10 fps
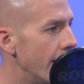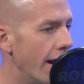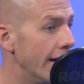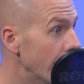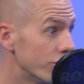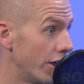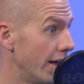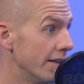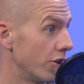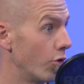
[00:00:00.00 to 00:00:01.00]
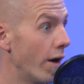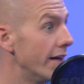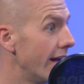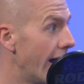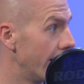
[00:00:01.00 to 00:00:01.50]
and he's a
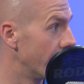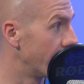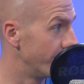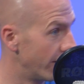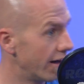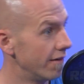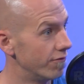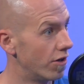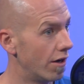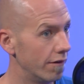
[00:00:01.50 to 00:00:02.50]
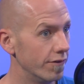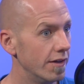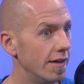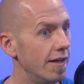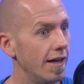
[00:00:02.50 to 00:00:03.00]
great dad, like, very involved.
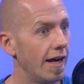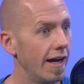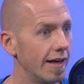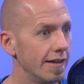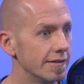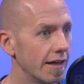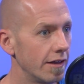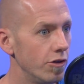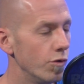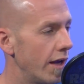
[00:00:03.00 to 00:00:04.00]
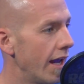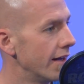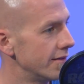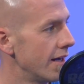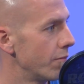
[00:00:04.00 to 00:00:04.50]
And he's like, you
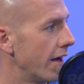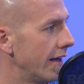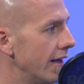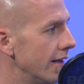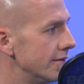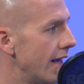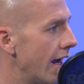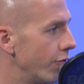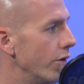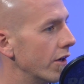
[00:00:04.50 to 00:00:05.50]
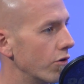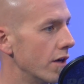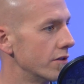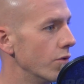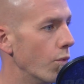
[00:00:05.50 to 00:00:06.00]
can't take my kids halfway
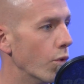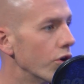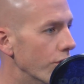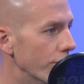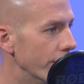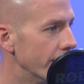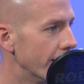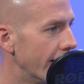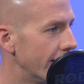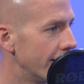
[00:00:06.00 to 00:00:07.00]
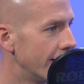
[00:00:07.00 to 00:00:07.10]
across the world. Like,